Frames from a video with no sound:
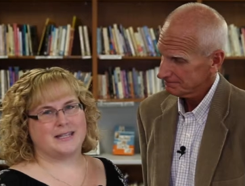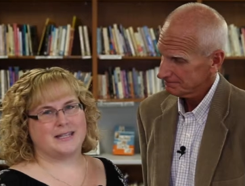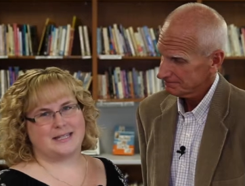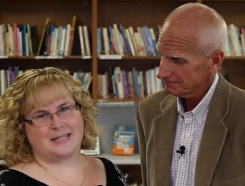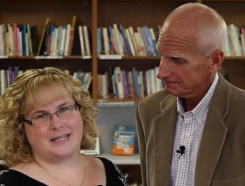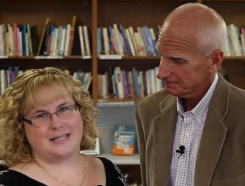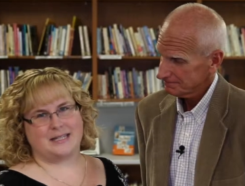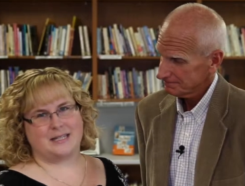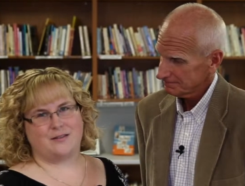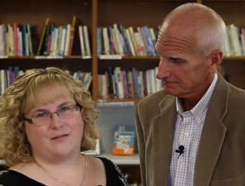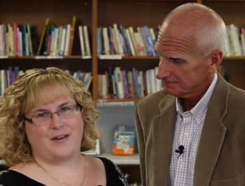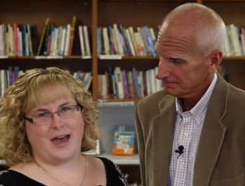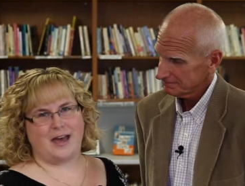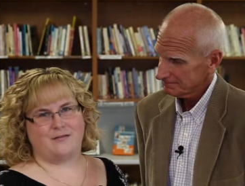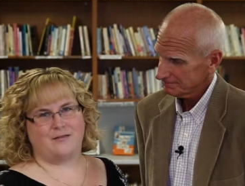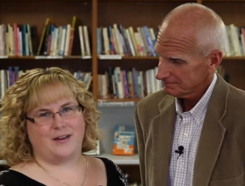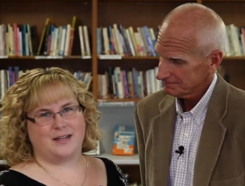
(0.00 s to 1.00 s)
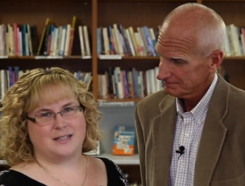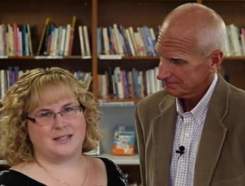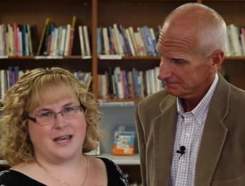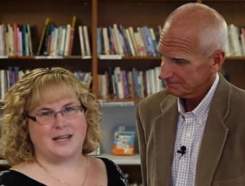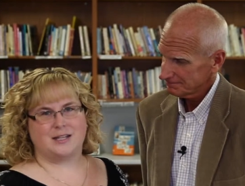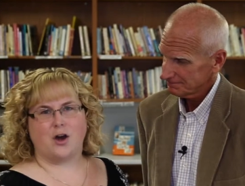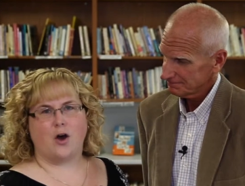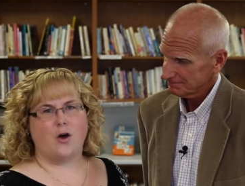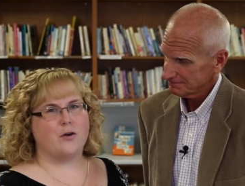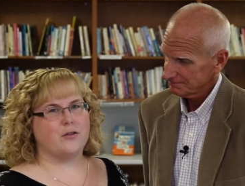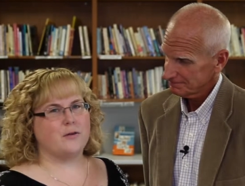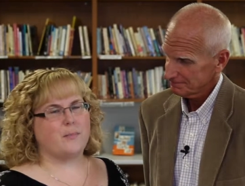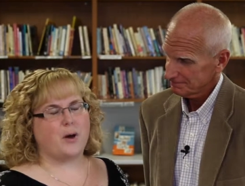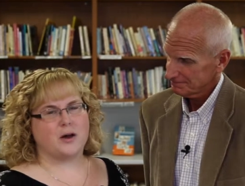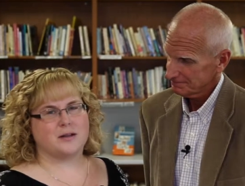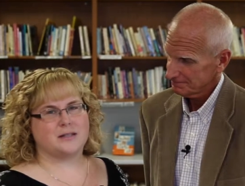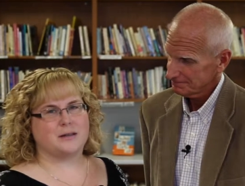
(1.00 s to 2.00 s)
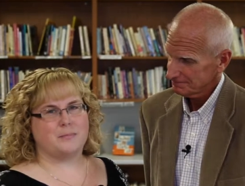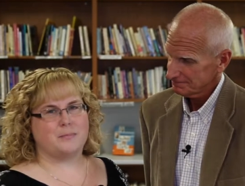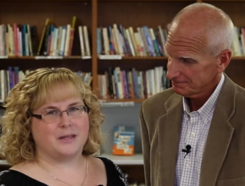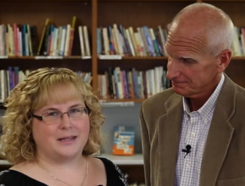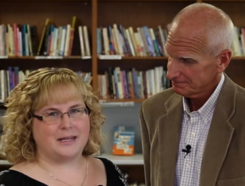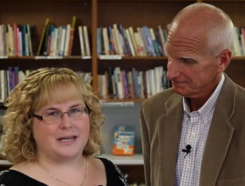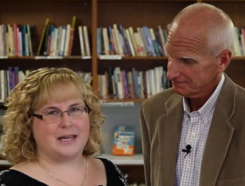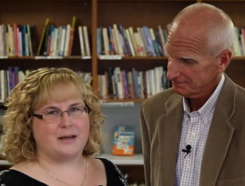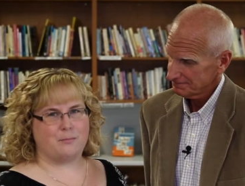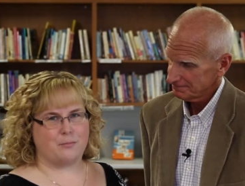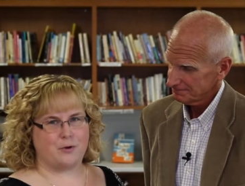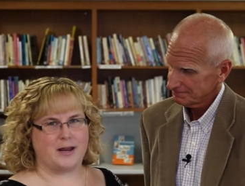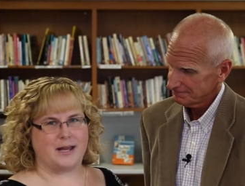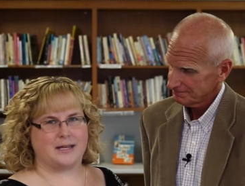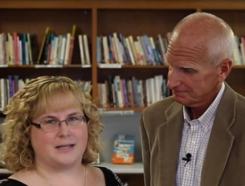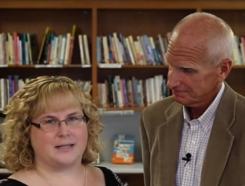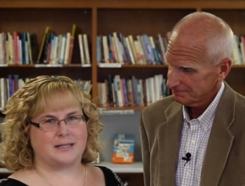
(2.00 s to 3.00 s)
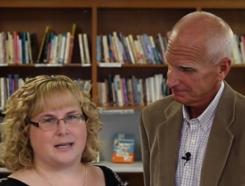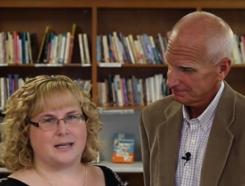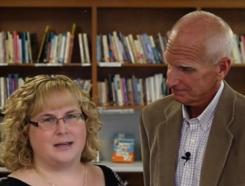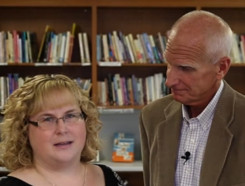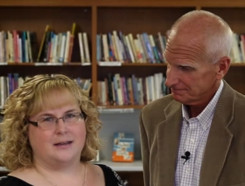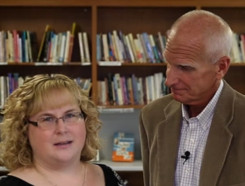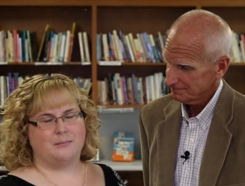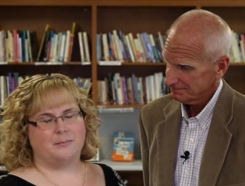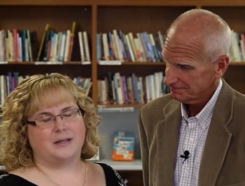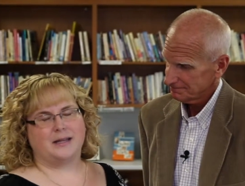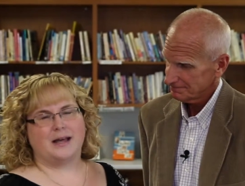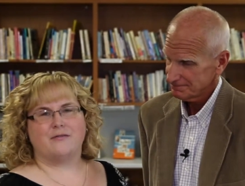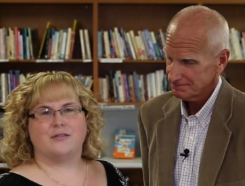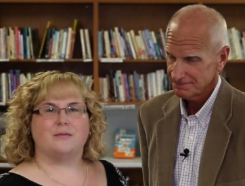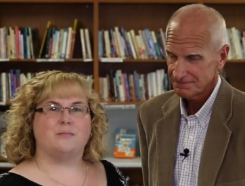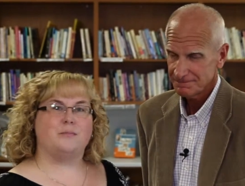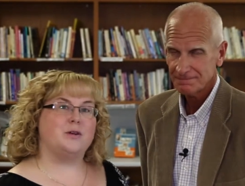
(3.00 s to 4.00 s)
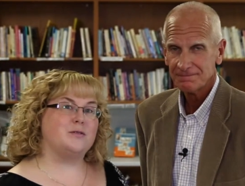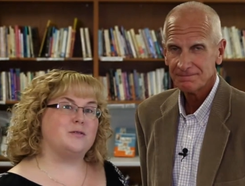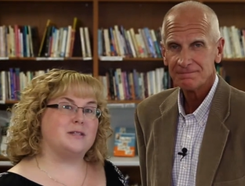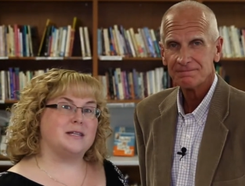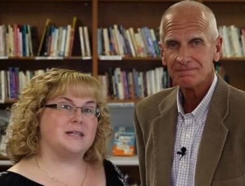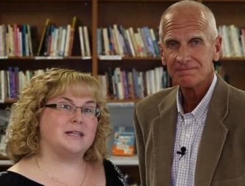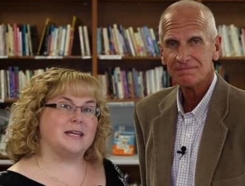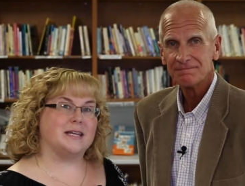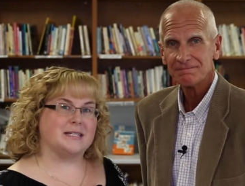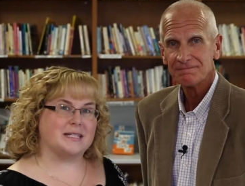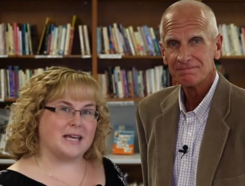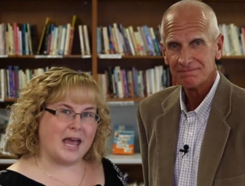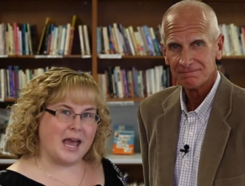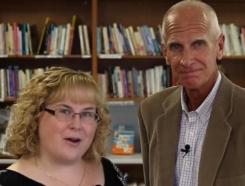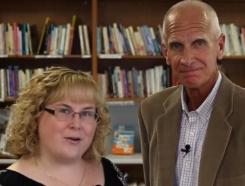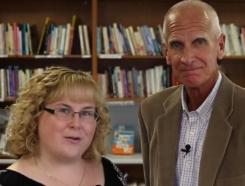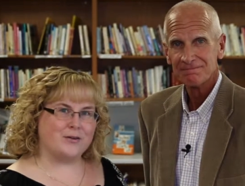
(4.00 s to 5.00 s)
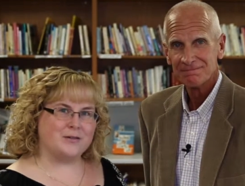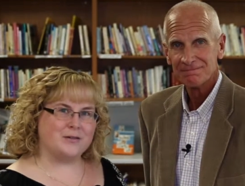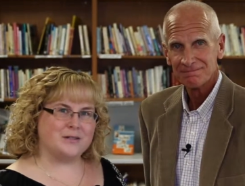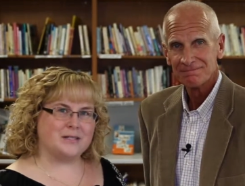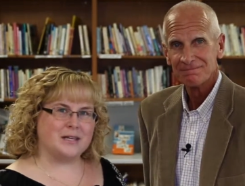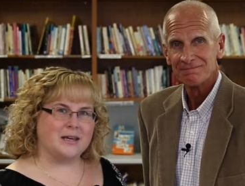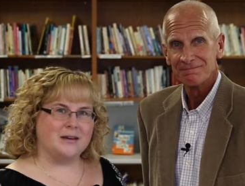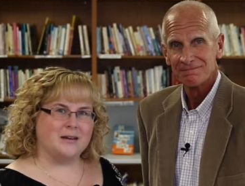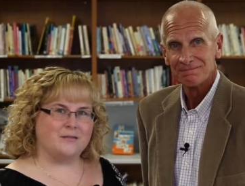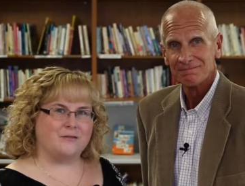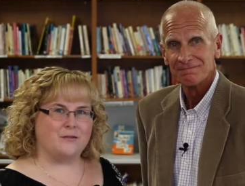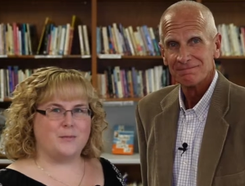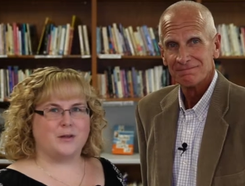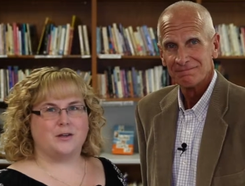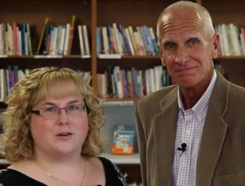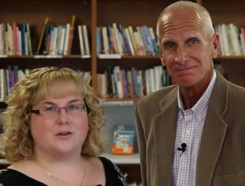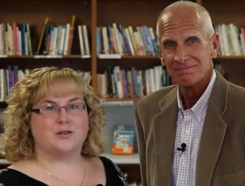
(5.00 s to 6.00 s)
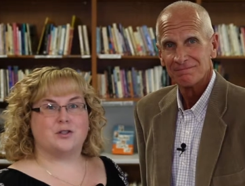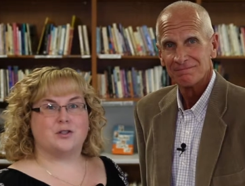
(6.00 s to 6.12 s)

Speaker 1: to this season of Advent and all the possibility it brings. Beloved music and carols, familiar